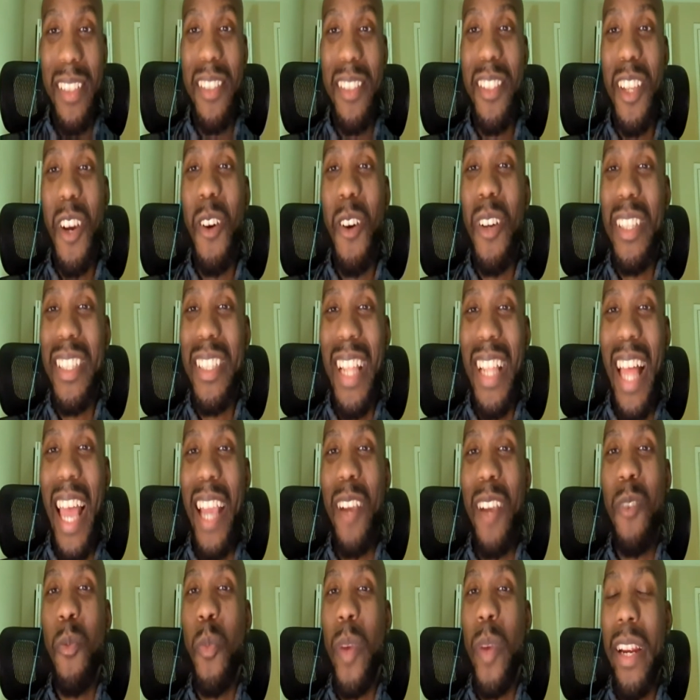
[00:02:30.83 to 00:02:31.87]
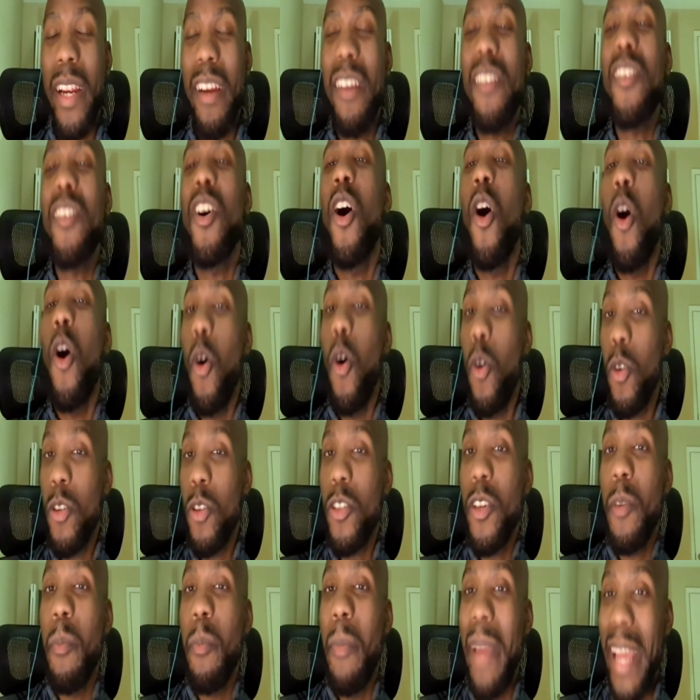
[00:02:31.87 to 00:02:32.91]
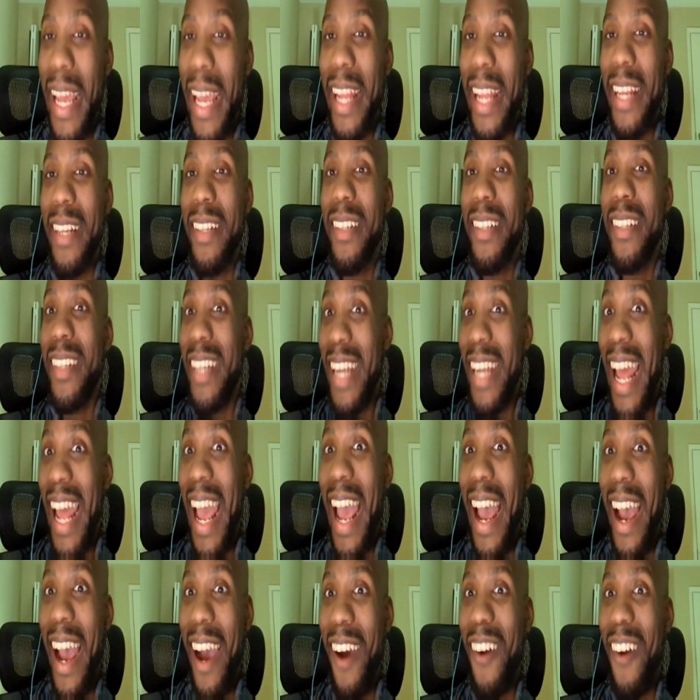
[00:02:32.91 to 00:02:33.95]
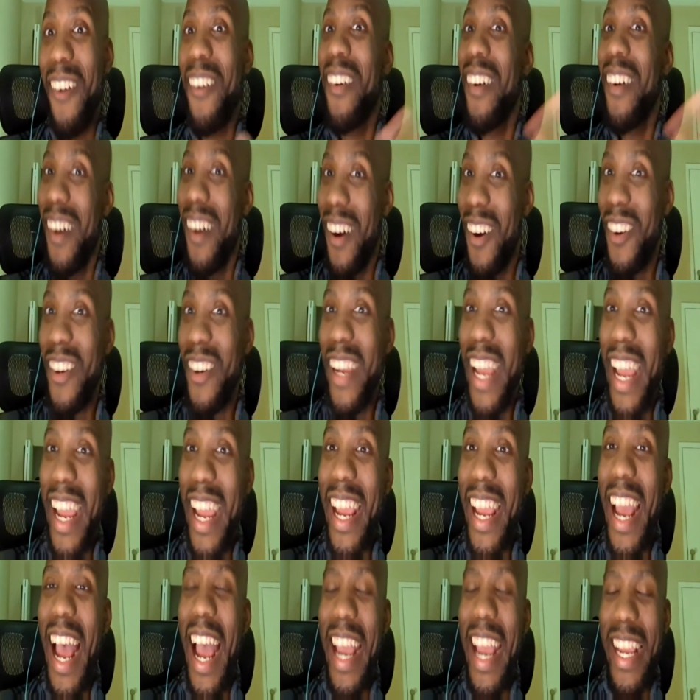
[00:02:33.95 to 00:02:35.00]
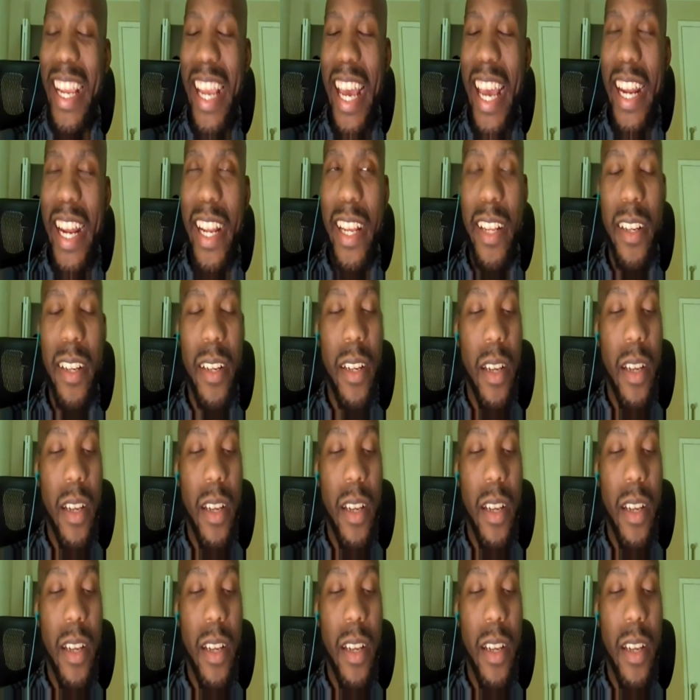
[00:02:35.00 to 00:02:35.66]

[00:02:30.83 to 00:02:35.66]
So it's like we are the older men now. Okay, I get it.